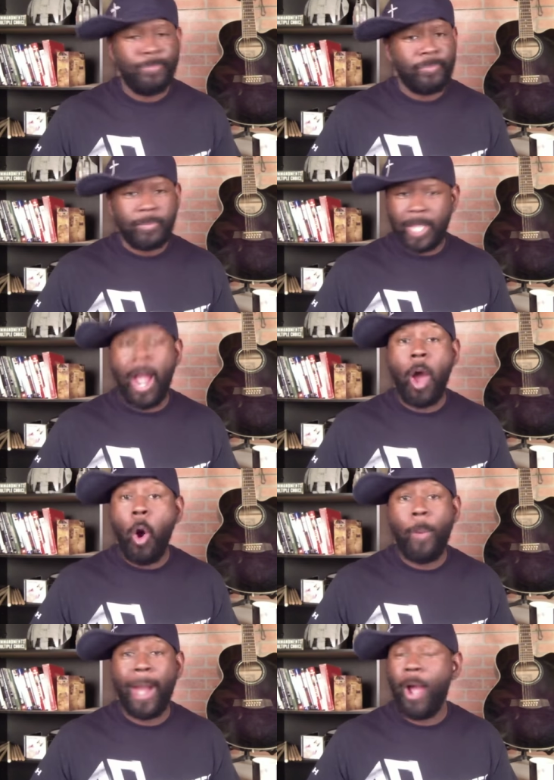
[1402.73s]
And I
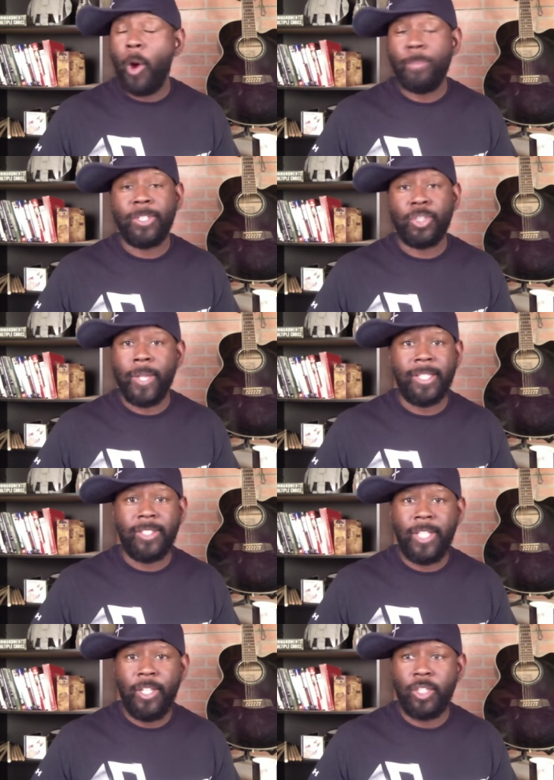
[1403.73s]
hope I hope the trend
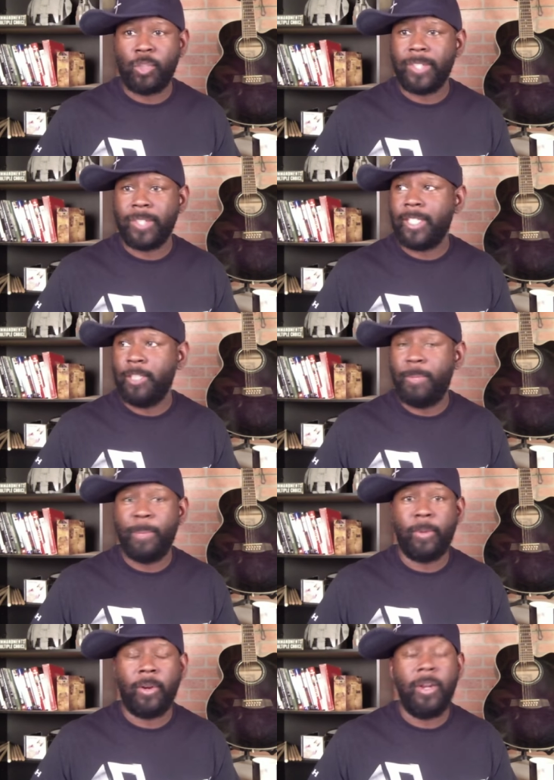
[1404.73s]
continues where it's like these
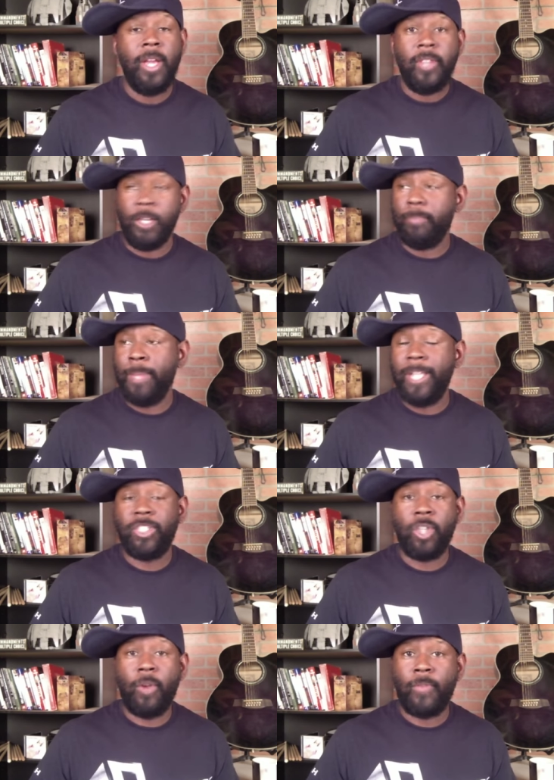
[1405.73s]
people are they're being
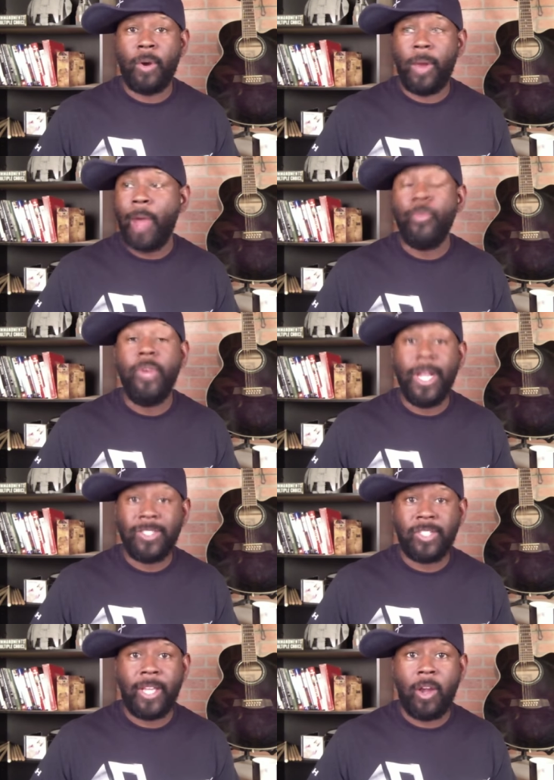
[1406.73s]
shown for how nuts
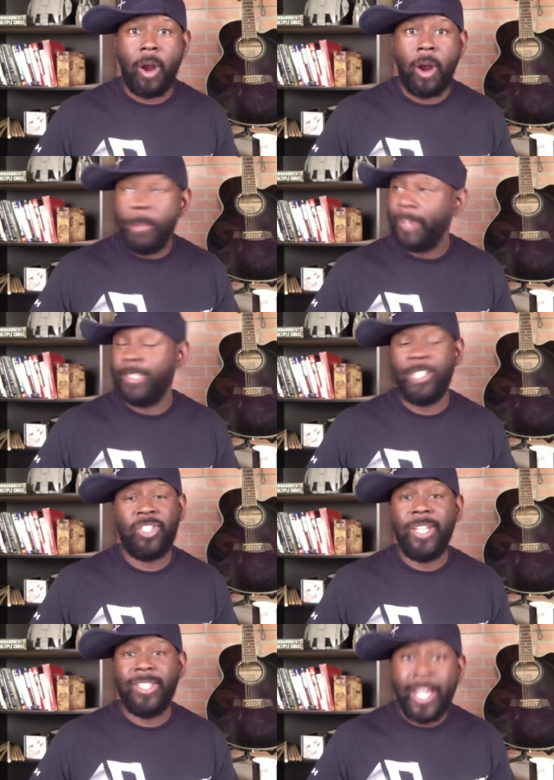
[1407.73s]
they are. But this
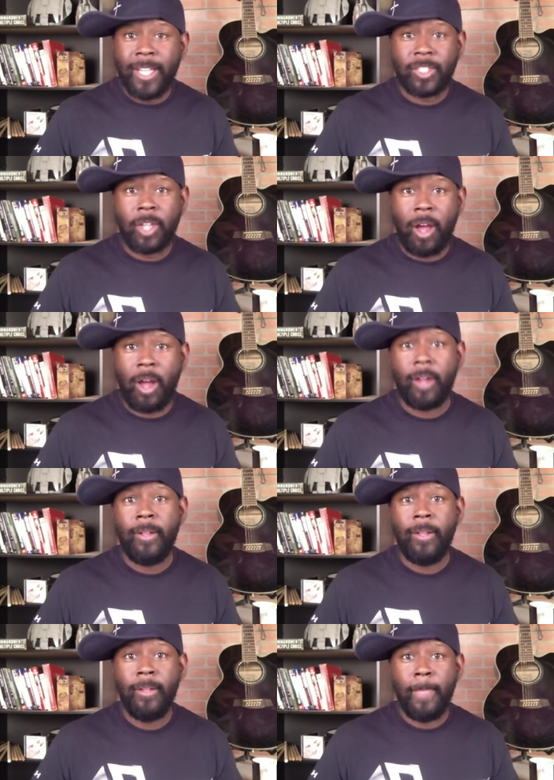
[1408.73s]
shouldn't have taken this long.
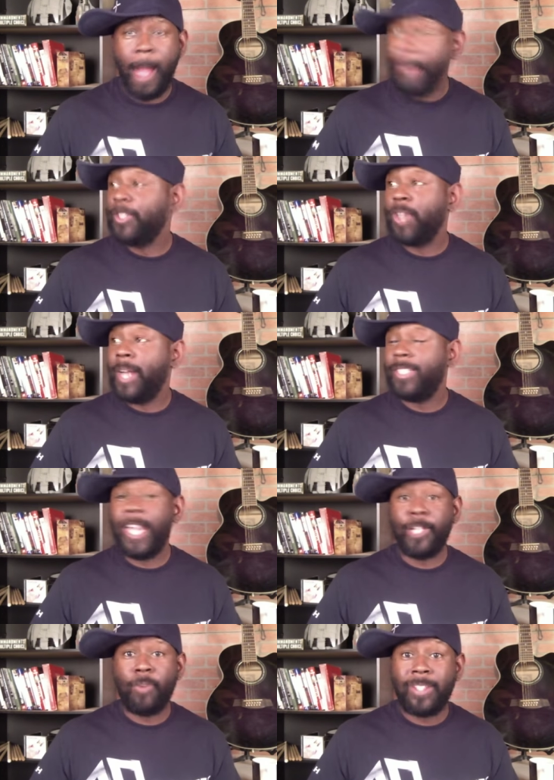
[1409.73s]
Yeah. I've been trying to say this
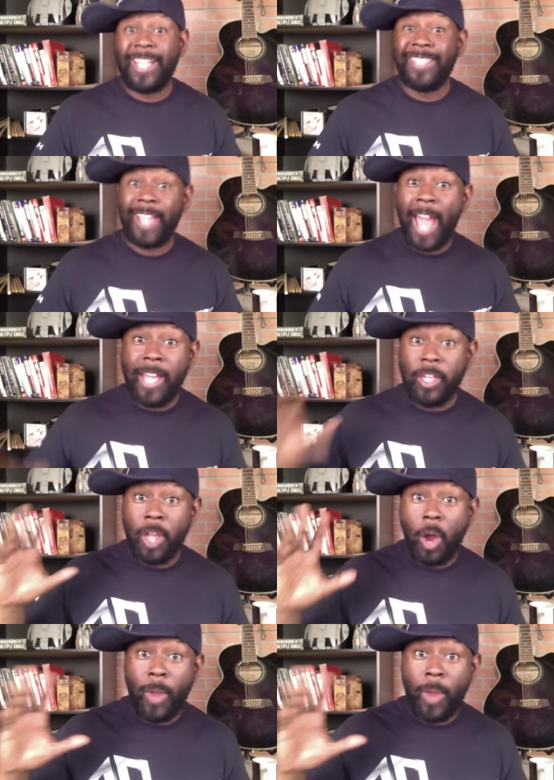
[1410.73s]
for a long time. Say, hey, you
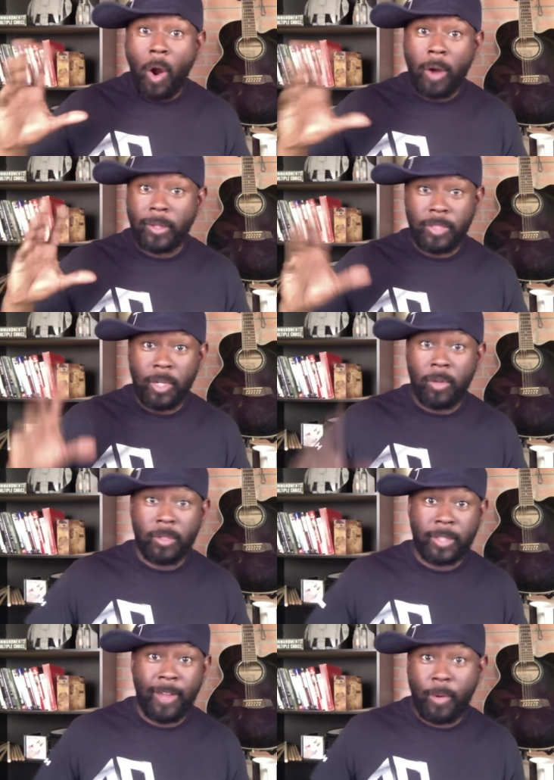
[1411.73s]
know, we are, you know,
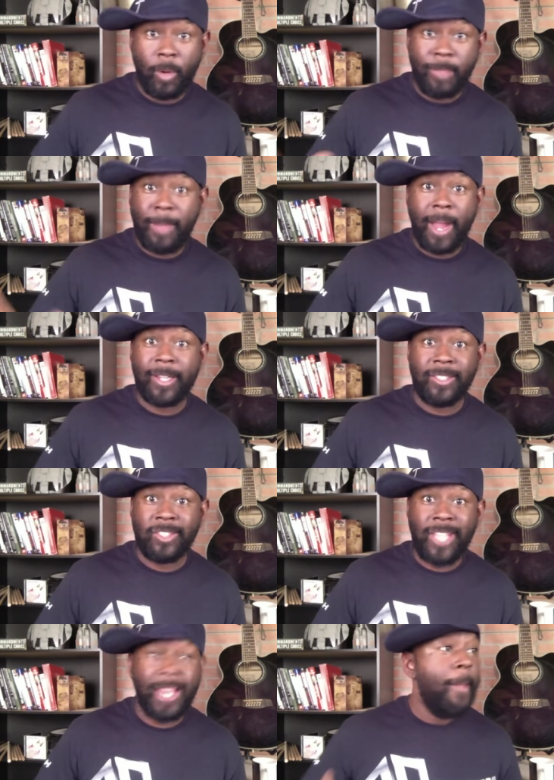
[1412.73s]
governed only by our
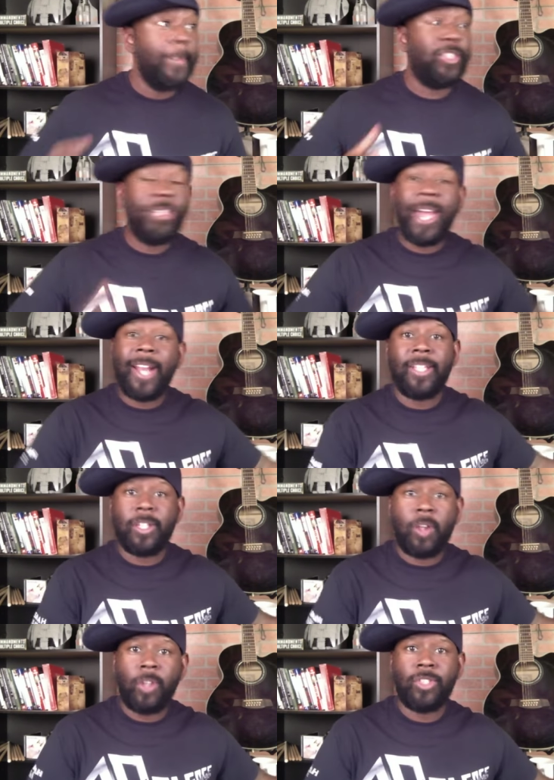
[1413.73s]
consent, but you got to get the
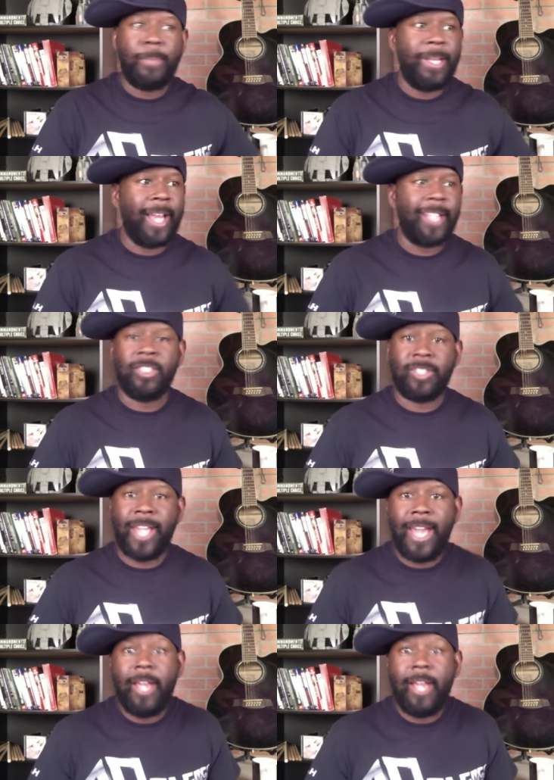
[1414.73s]
culture to be like to say,